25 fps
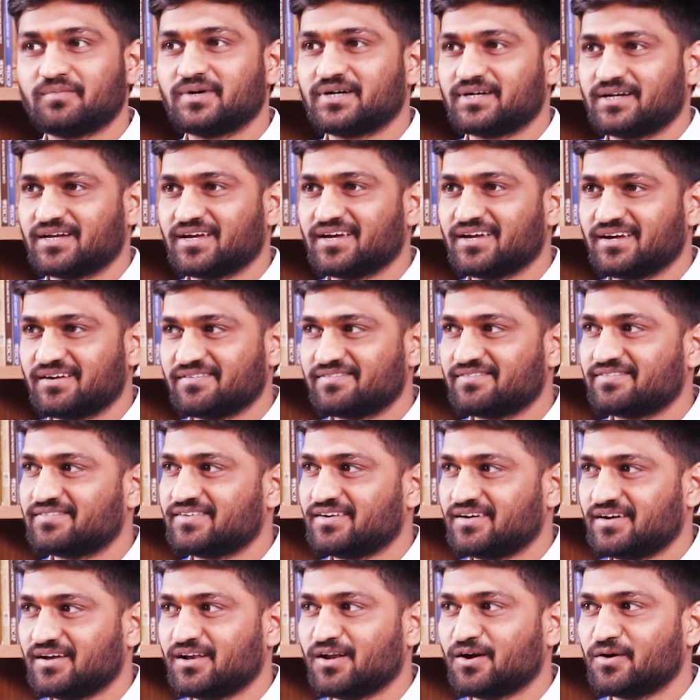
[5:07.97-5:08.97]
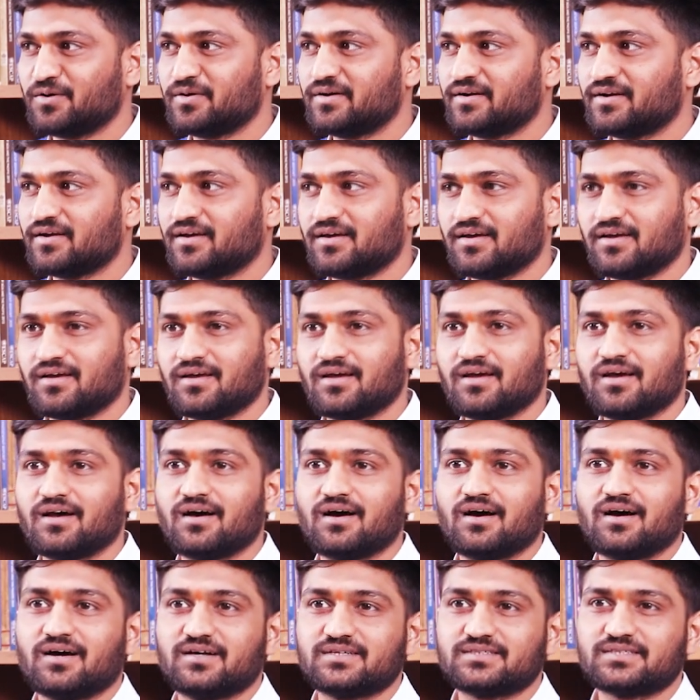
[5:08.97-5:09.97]
but if allowed,
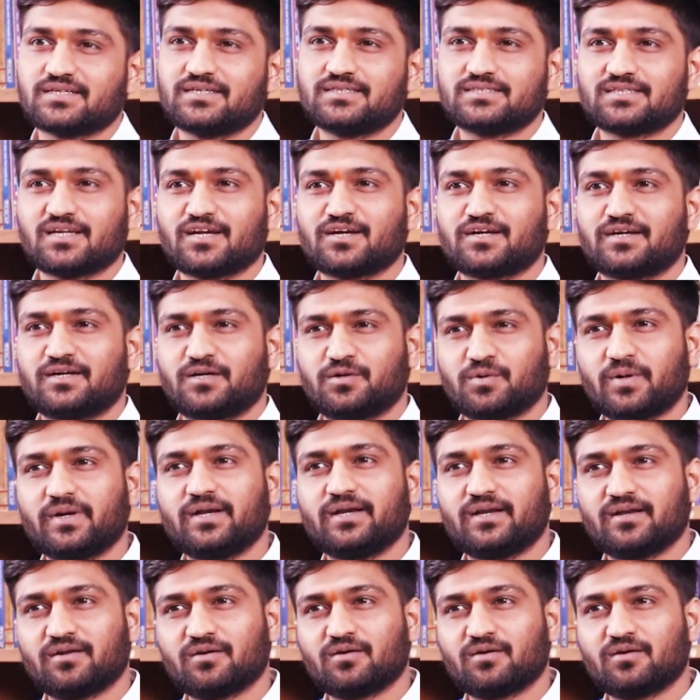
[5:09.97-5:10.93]
sir, it's like 20